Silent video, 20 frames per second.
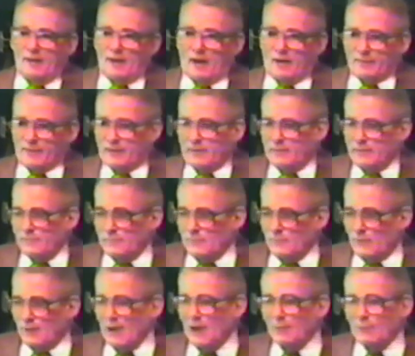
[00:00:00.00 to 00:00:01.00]
I mean,
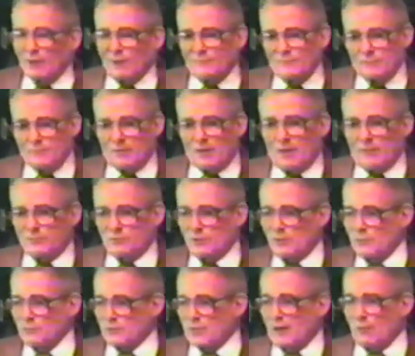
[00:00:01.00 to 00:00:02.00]
when I went off to Bob
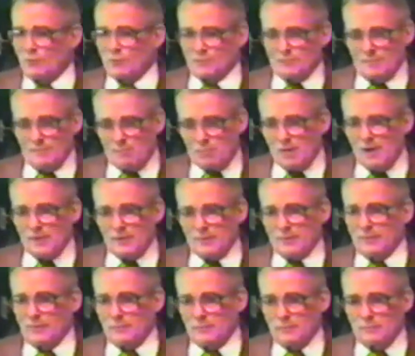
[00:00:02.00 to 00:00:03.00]
Jones, I wasn't a bright
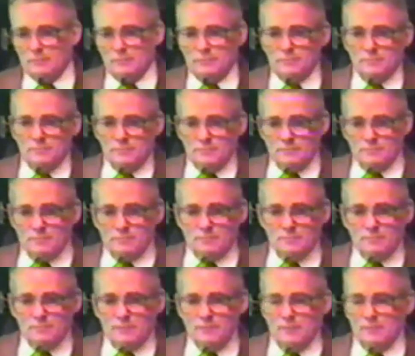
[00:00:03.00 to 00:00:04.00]
little
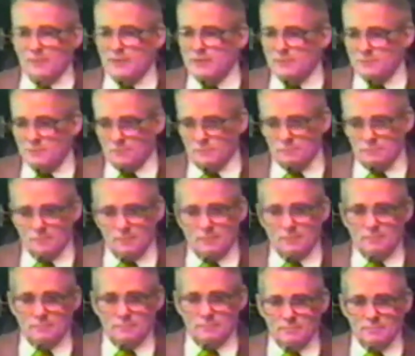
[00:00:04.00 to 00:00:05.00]
neat,
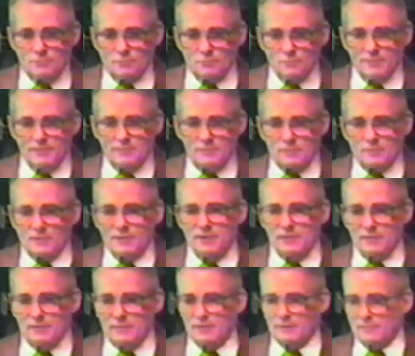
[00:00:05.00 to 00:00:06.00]
uh, sweet,
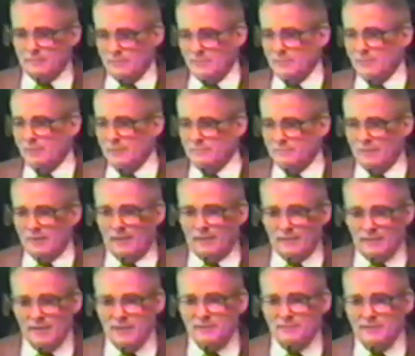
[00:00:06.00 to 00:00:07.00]
clean cut young
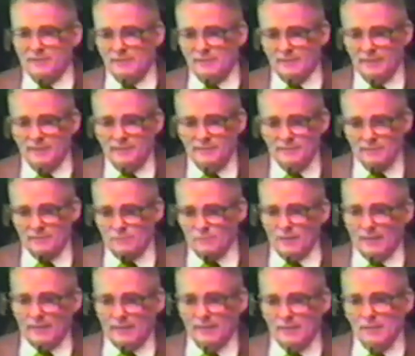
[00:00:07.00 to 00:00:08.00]
man, 18 or 19 or
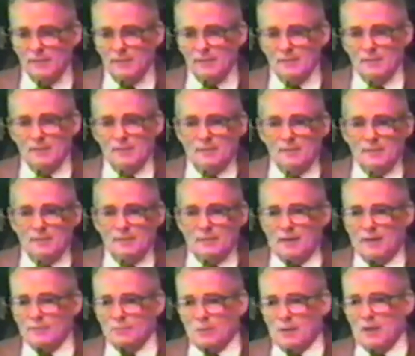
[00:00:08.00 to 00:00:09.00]
20.
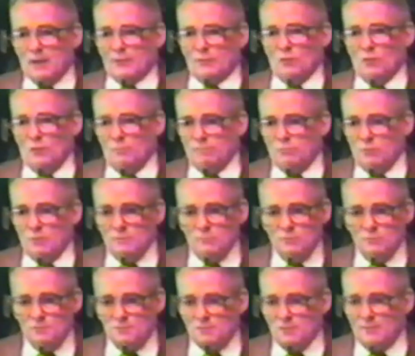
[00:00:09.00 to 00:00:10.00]
I was like an old bull
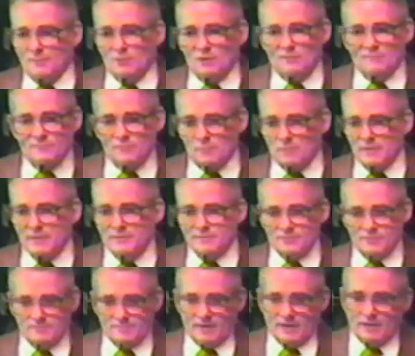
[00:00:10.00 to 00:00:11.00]
moose coming off the
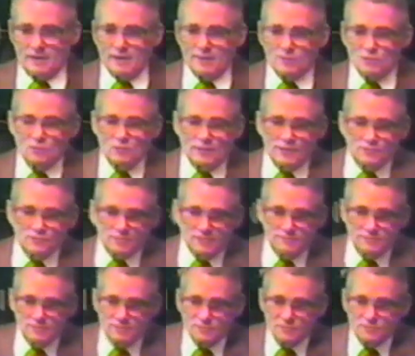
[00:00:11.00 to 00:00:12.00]
ranges, man. I was
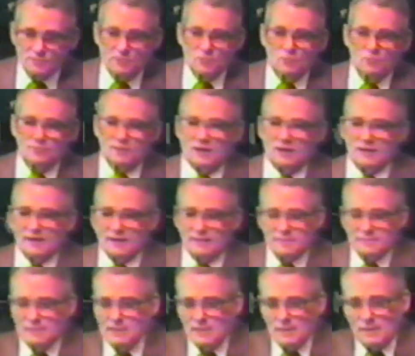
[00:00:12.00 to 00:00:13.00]
27 years old, and I'd
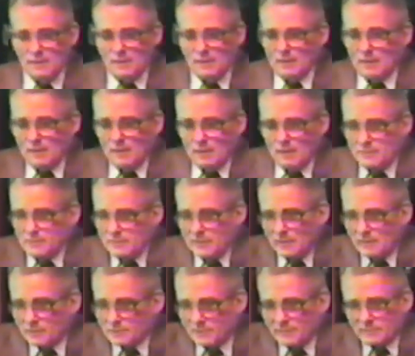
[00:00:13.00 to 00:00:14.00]
had
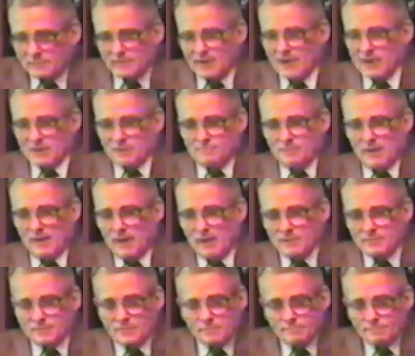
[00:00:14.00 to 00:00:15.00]
years in dance
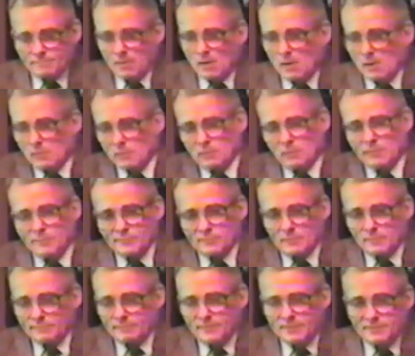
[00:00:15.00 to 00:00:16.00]
bands and barrooms
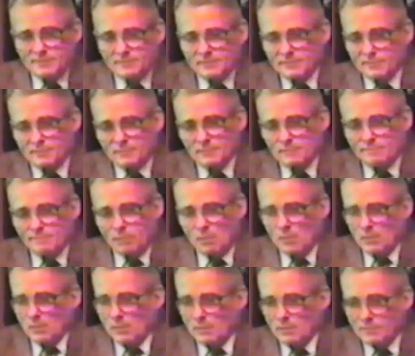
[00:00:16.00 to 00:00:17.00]
and beaches and
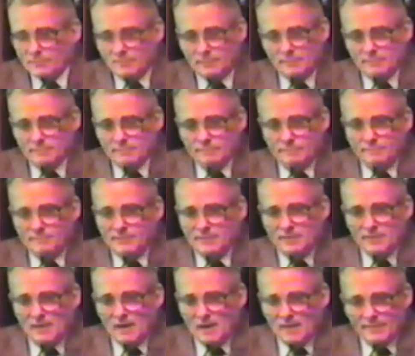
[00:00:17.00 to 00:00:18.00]
brawls and
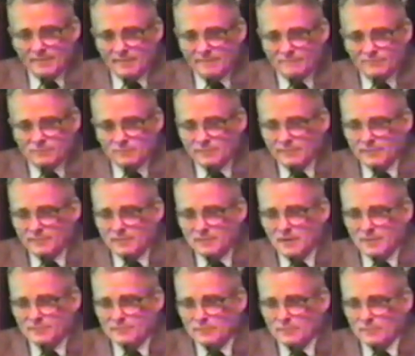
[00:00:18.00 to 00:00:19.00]
DI and the infantry and
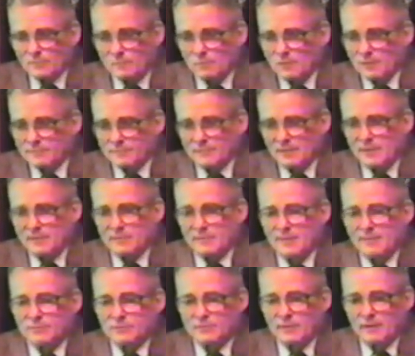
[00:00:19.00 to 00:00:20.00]
God knows what. And I
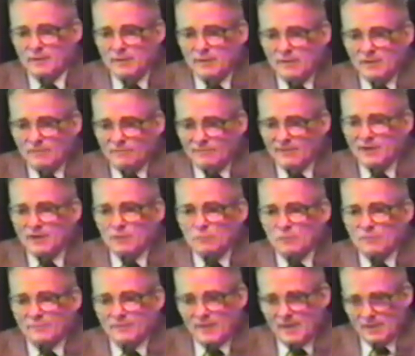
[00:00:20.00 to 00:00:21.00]
came in there, they didn't know
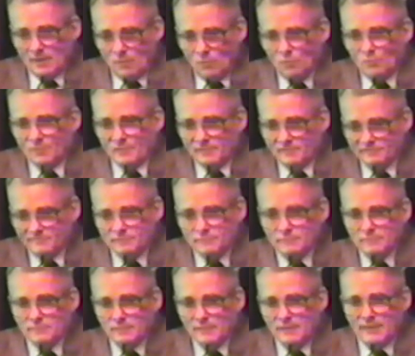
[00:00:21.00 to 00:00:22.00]
what they had a hold of.
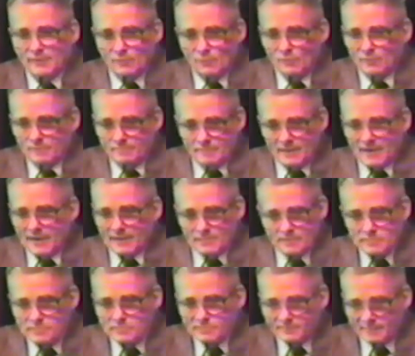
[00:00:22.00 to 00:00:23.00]
They had a hold of bad
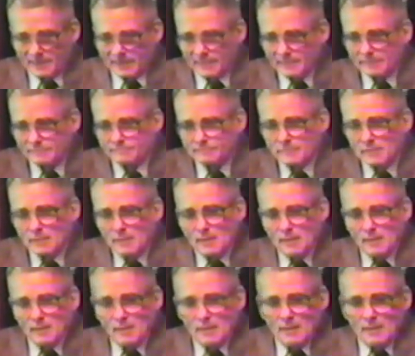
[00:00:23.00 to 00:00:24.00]
news, man.
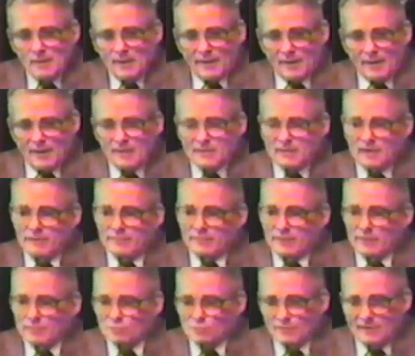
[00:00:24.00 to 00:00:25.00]
And I came
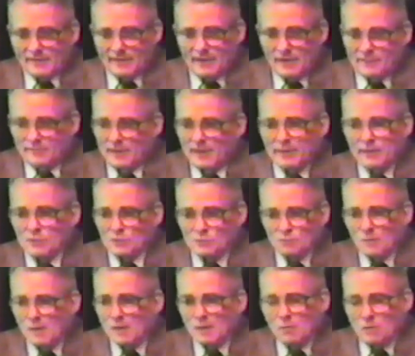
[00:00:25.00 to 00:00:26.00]
there and sat down, and I didn't
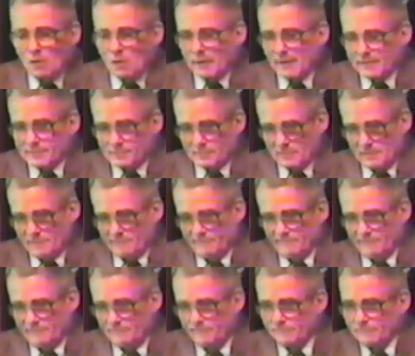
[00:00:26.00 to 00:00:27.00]
swallow all that
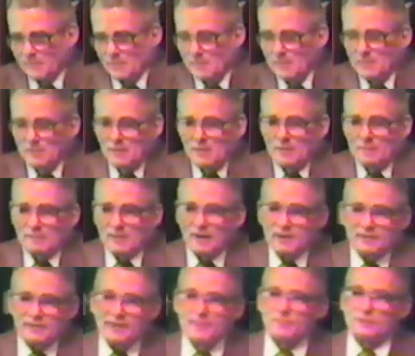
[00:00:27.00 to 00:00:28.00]
stuff. But
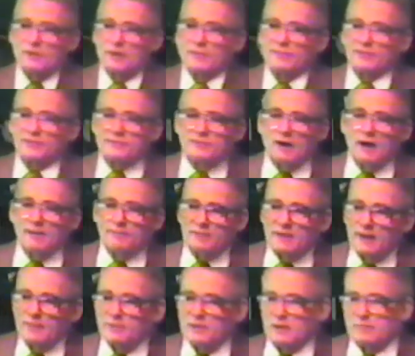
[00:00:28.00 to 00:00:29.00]
I came in there, and the time
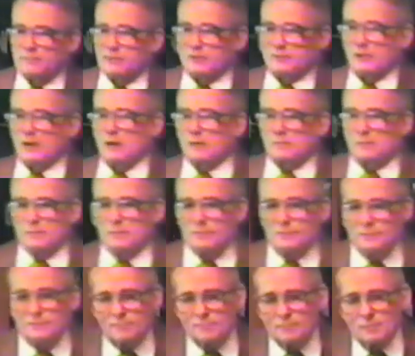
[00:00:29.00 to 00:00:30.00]
came to get my
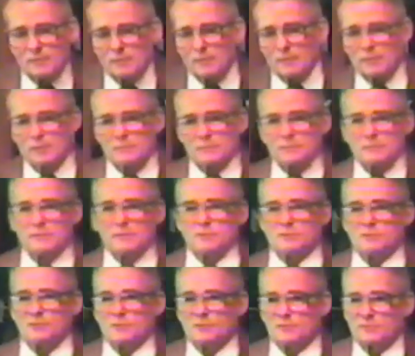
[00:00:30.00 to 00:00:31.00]
doctor's uh,
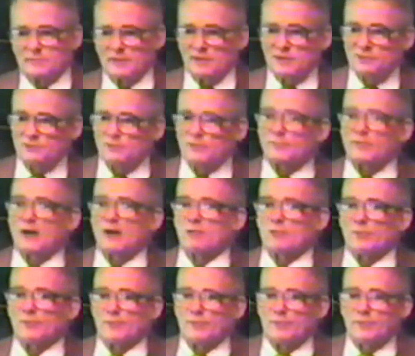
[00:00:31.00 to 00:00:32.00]
dissertation. You know what I
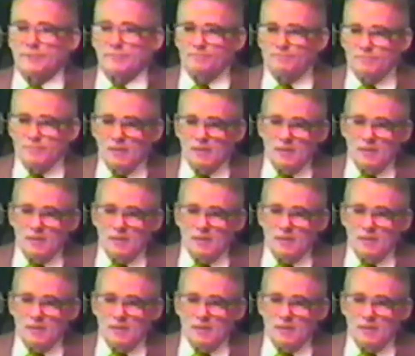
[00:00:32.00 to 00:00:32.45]
wrote on?